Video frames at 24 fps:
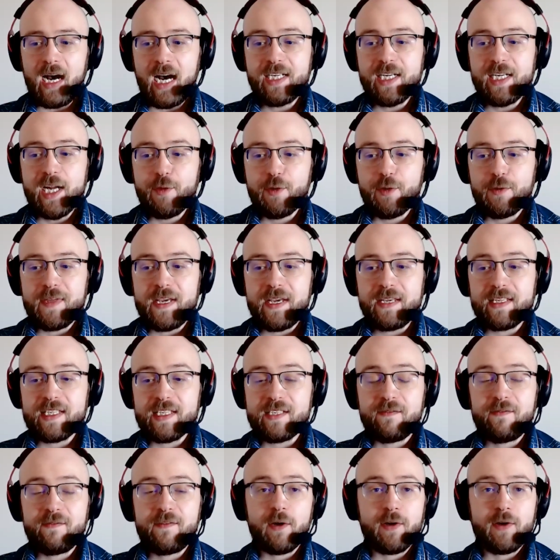Another thing
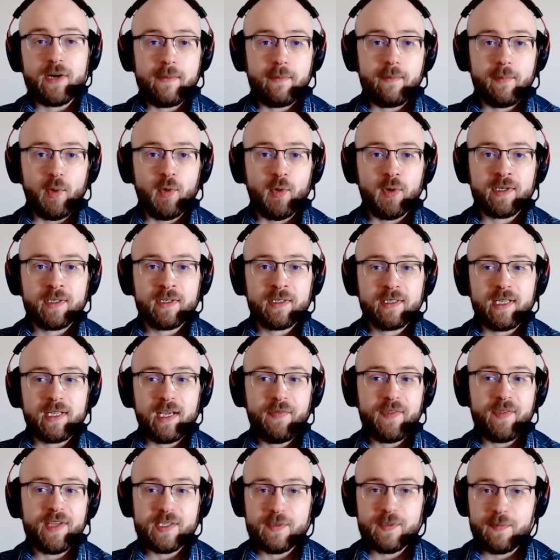that's very important,
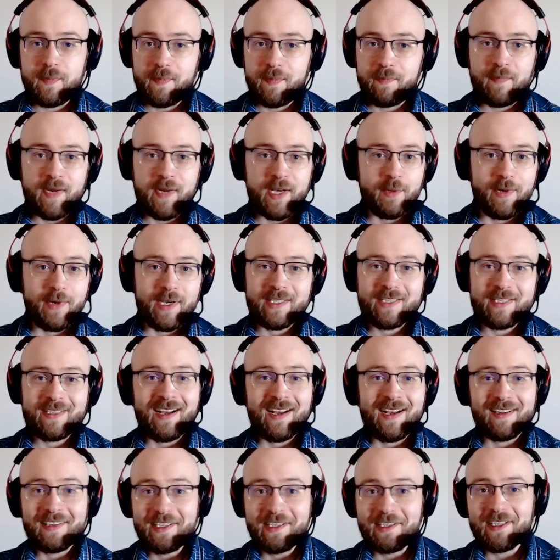and this, by the way, it's
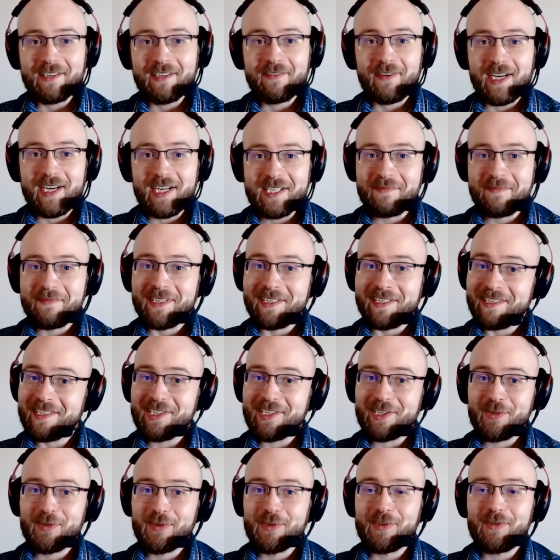not legal advice, but it
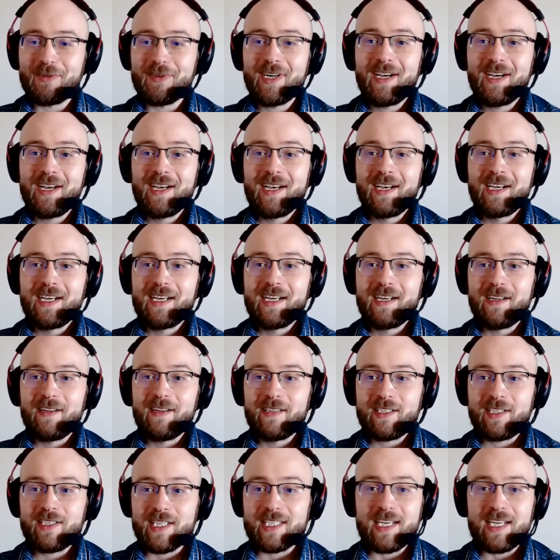is true,
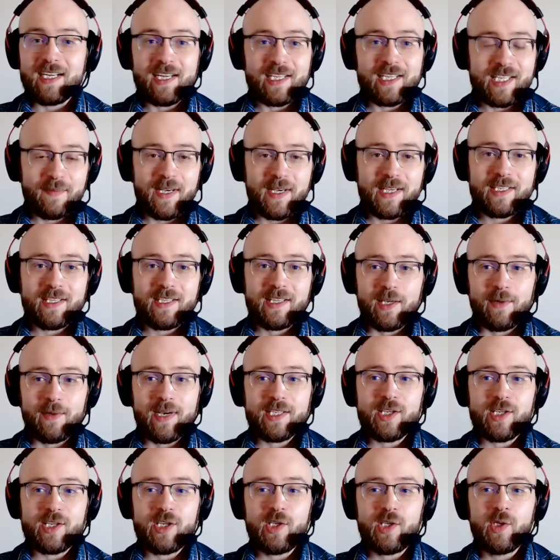to send SMS in the
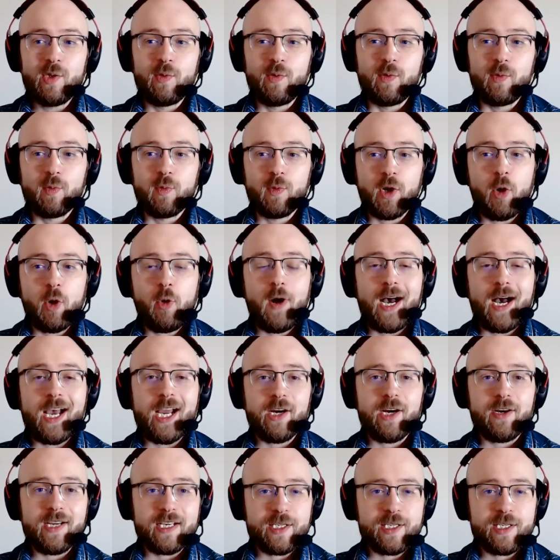US, you
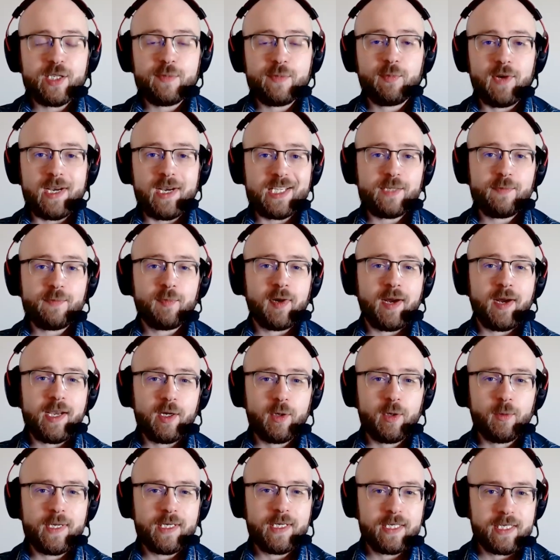require express
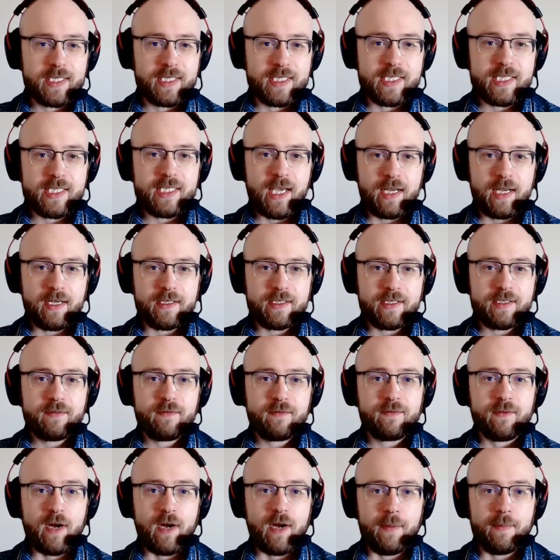prior written consent
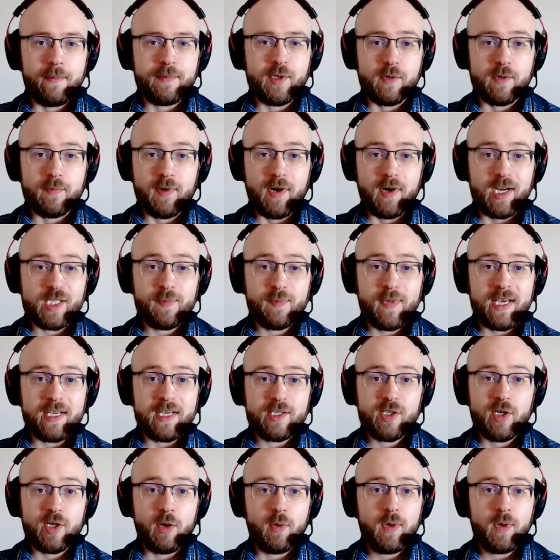from your prospect.
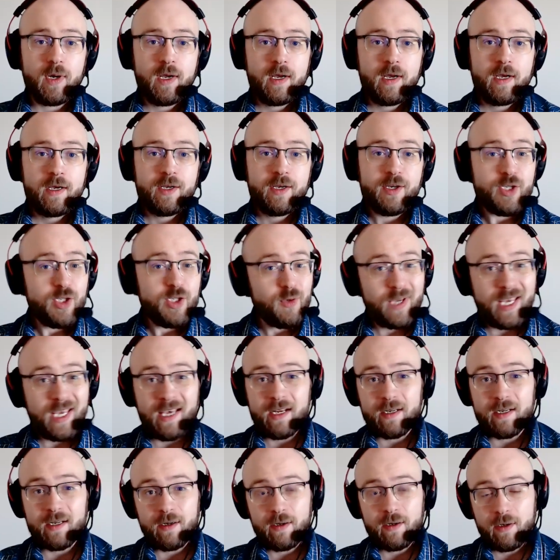So you
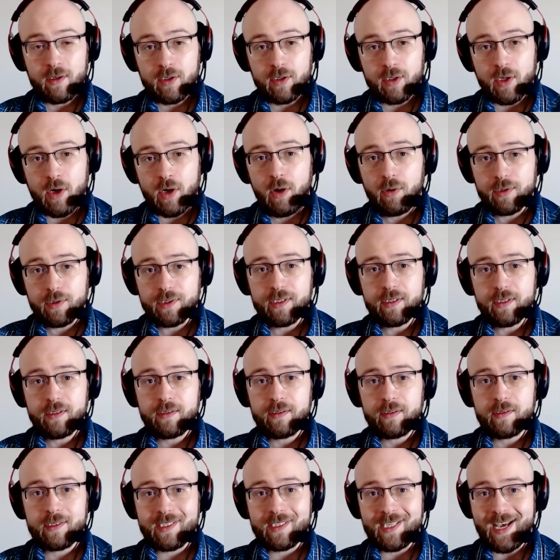can't cold
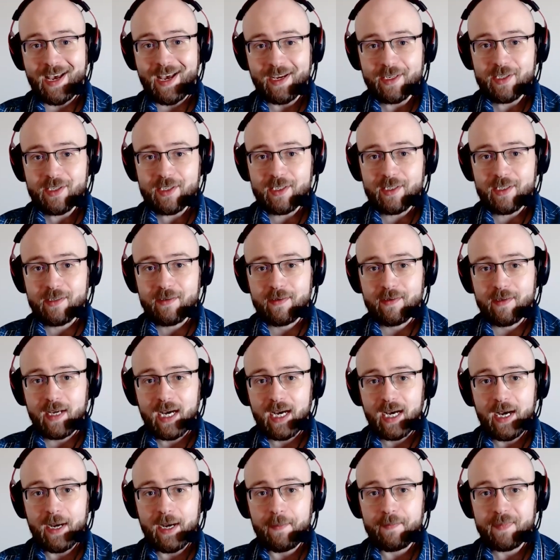text
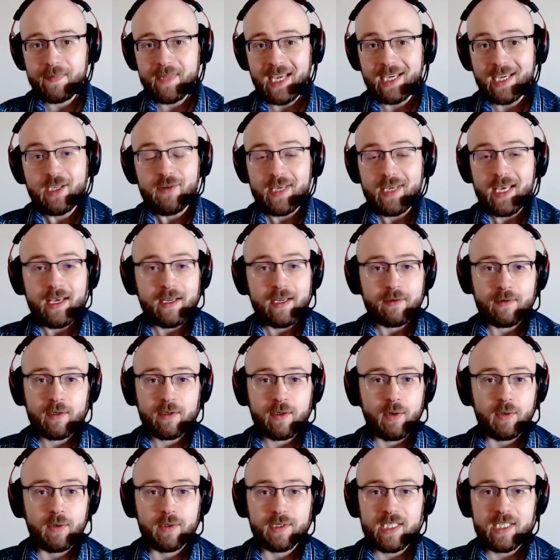like you can
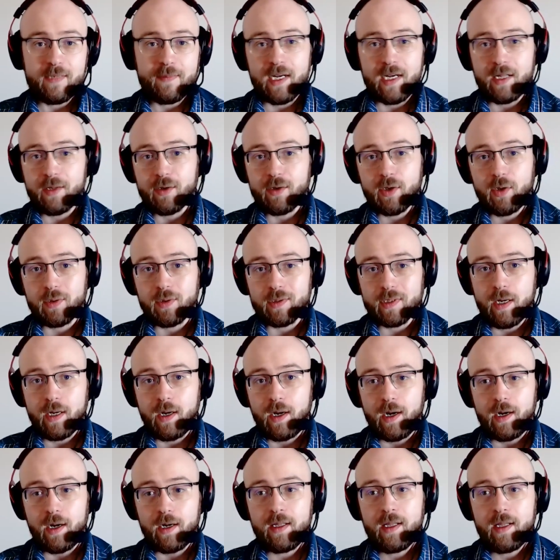cold email or cold
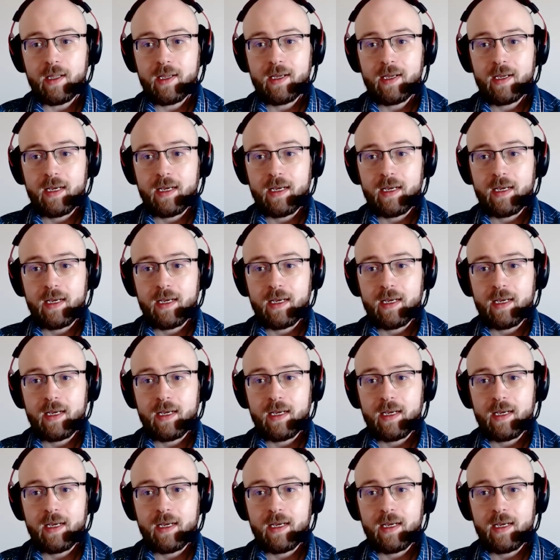call.